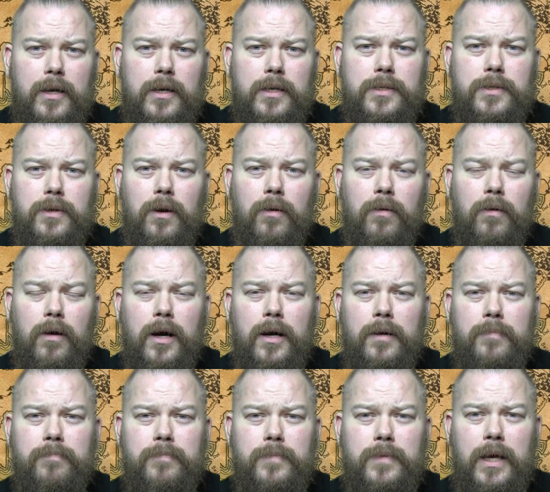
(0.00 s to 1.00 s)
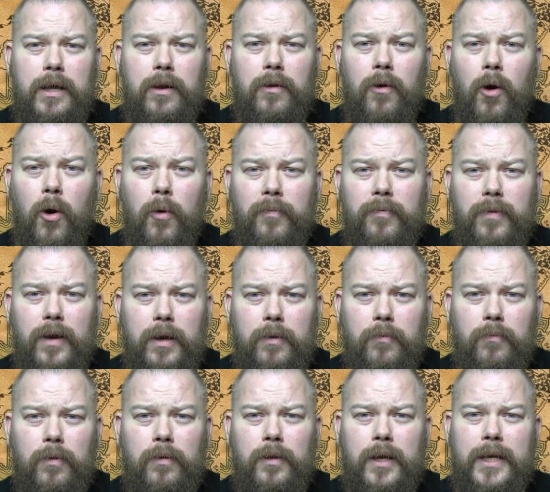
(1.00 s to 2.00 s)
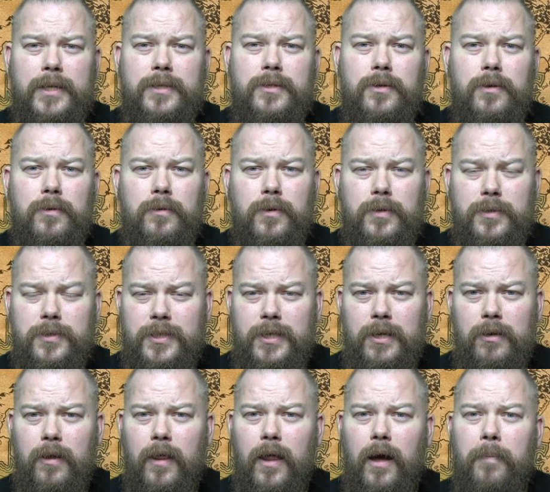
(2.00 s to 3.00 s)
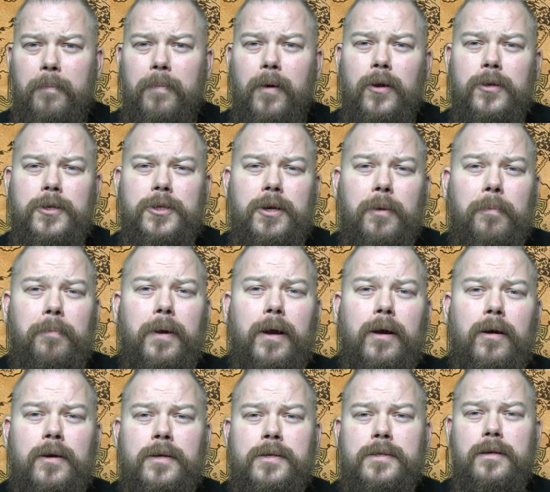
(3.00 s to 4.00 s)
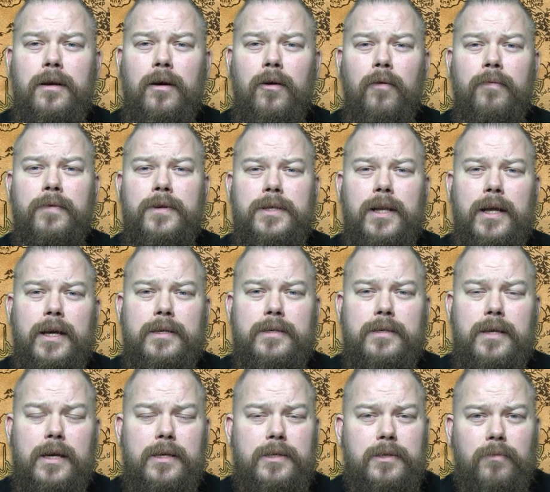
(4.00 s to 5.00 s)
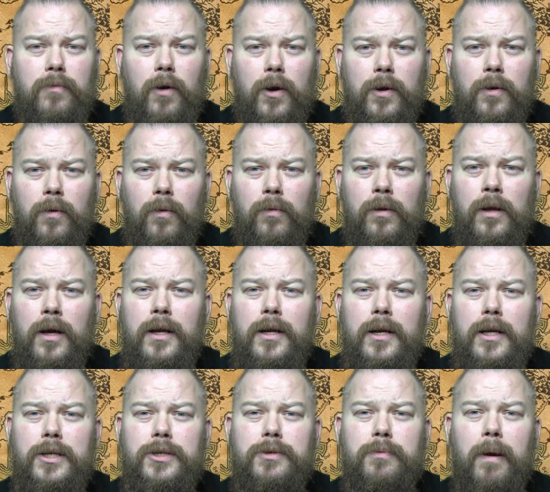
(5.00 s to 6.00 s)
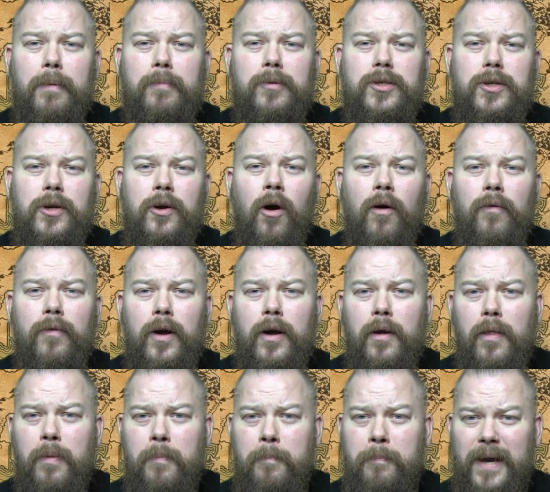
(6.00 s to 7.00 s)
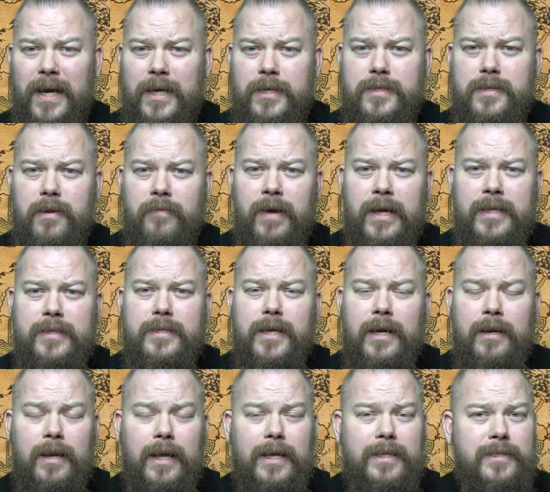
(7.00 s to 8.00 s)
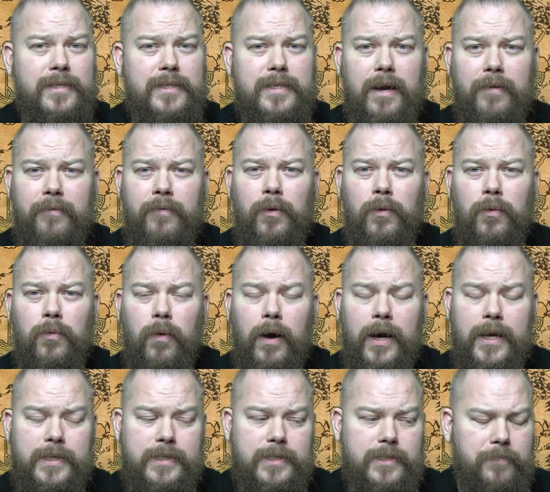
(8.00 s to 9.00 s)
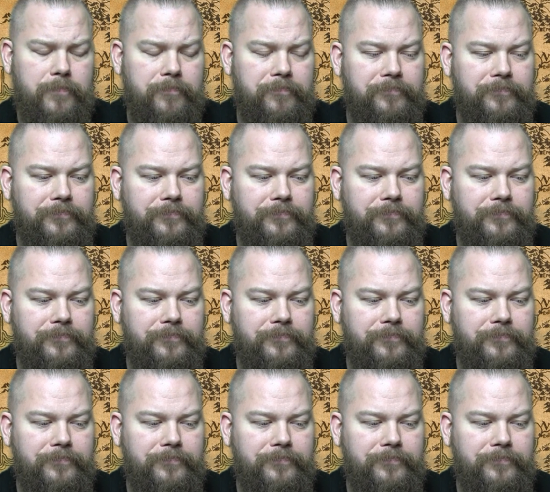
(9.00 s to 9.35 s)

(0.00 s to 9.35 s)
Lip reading: So and hopefully we'll get to continue that partnership, because obviously it's quite cool to be able to cover the biggest event in several ways.